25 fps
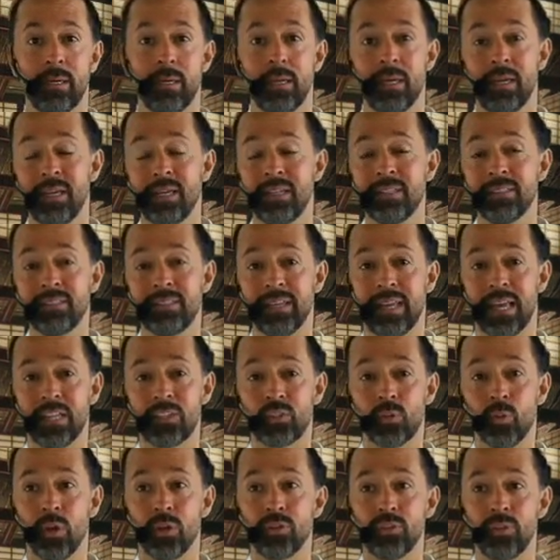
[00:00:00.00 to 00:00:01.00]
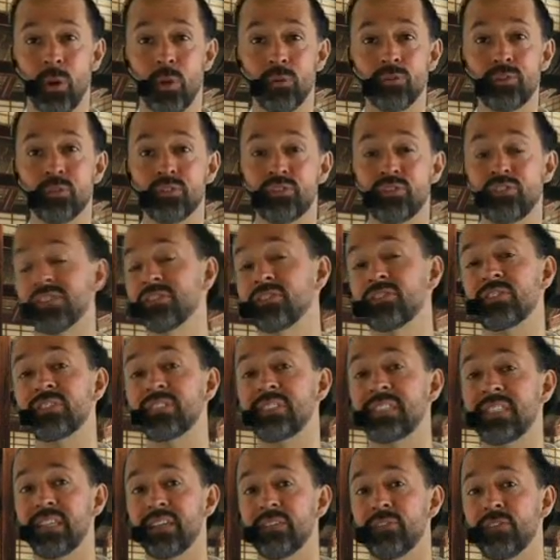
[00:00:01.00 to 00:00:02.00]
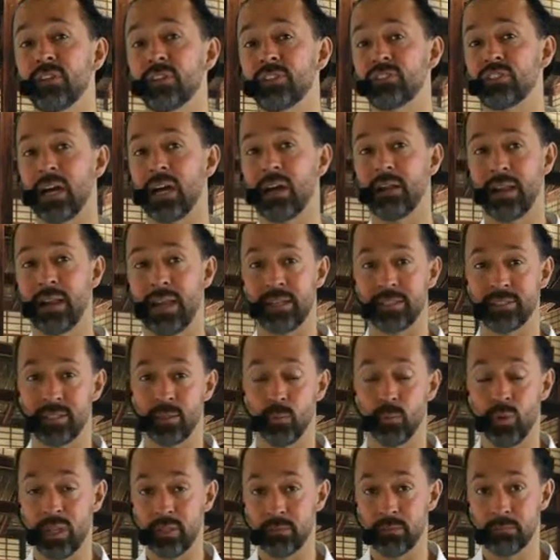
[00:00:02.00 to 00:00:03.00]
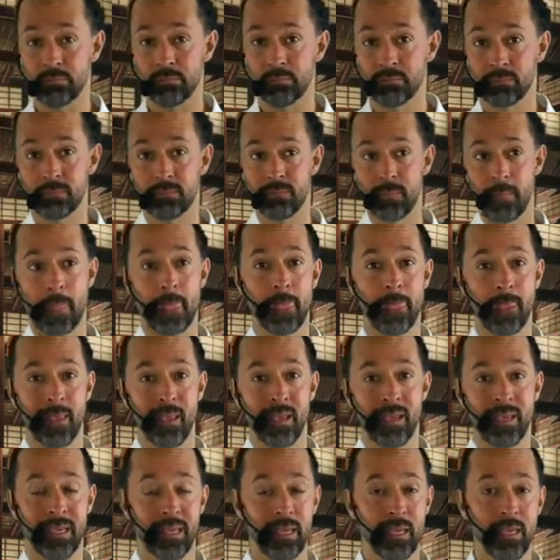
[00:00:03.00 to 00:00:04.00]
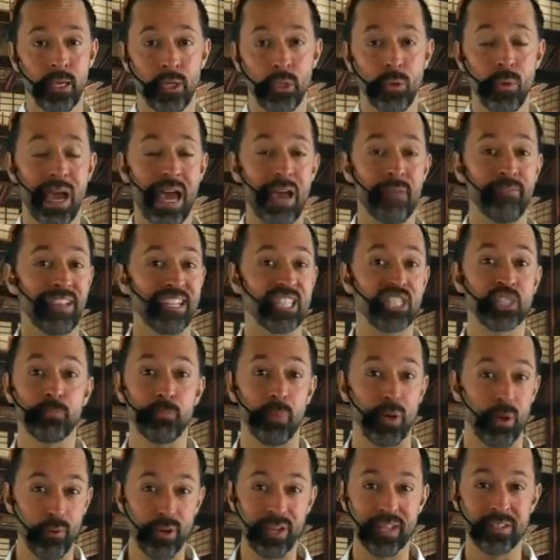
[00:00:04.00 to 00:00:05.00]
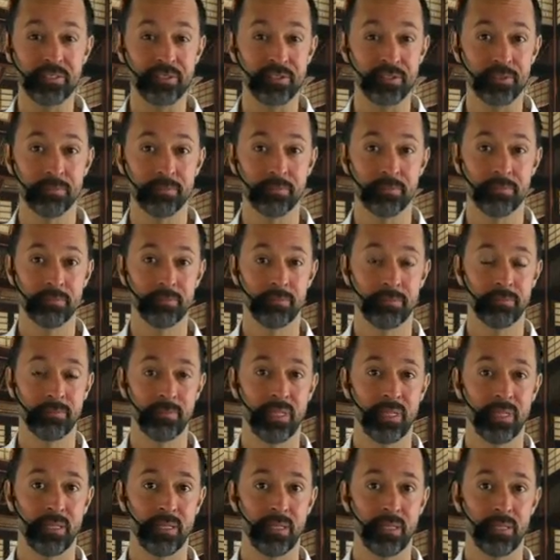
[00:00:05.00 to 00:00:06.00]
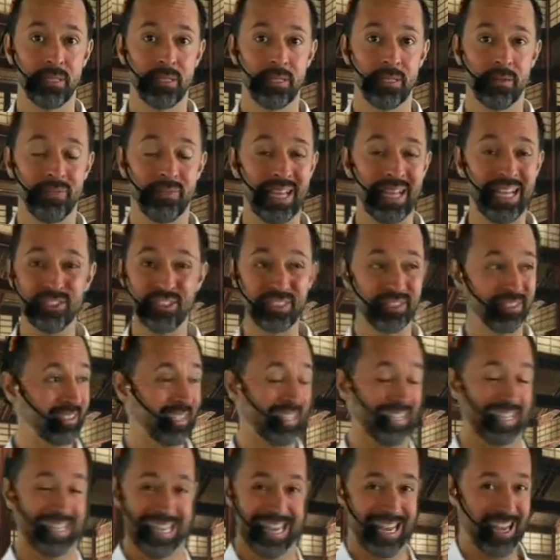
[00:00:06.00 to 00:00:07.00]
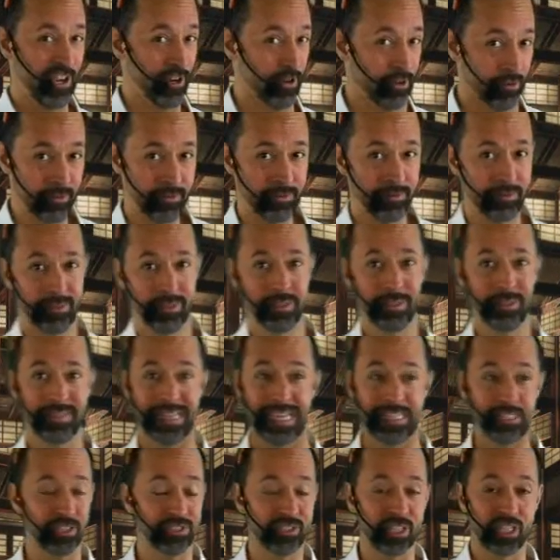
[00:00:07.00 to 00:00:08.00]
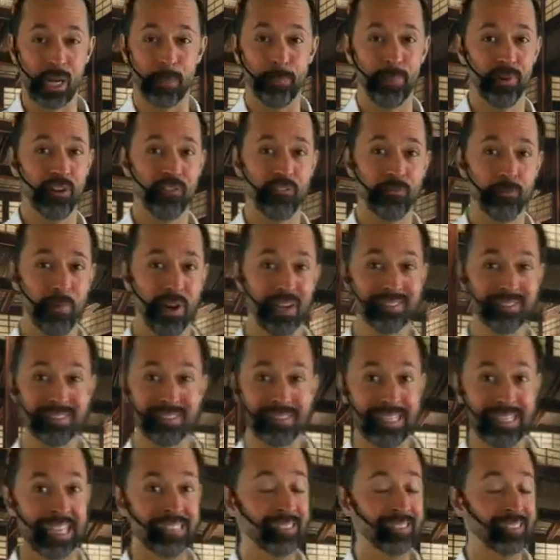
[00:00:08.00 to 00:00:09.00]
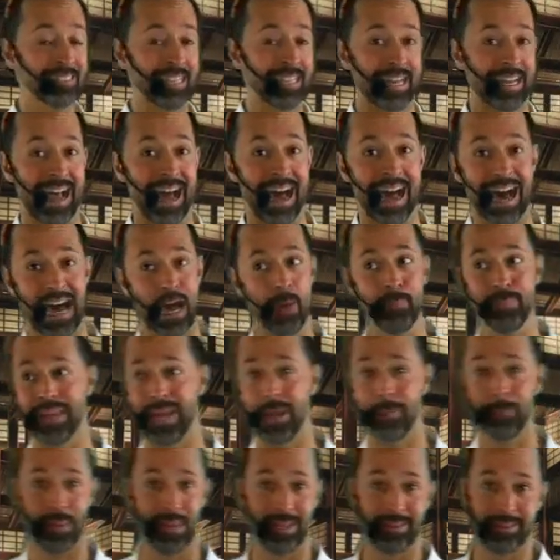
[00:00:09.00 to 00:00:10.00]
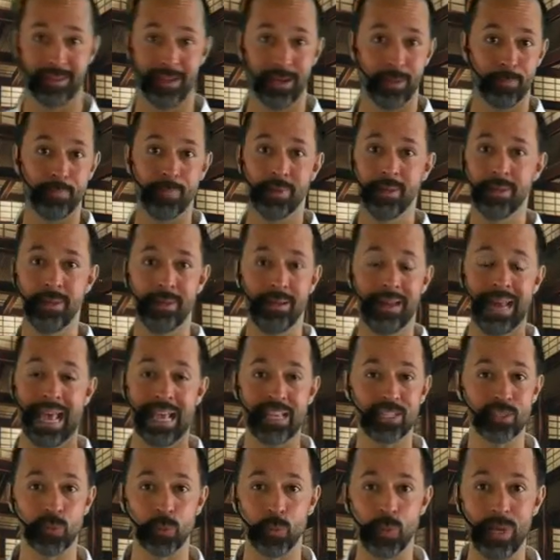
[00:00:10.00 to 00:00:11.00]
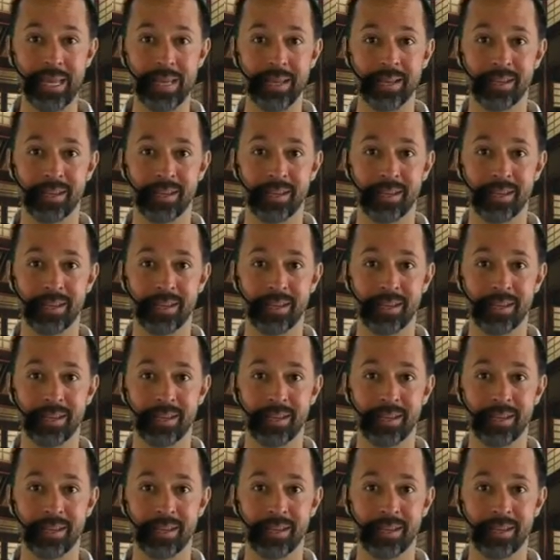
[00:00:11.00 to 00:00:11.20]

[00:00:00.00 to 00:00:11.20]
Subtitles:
to get to a dojo just to see if your child likes it. You have experience, not just a year, not just a couple of months. This is not a hobby I picked up last week.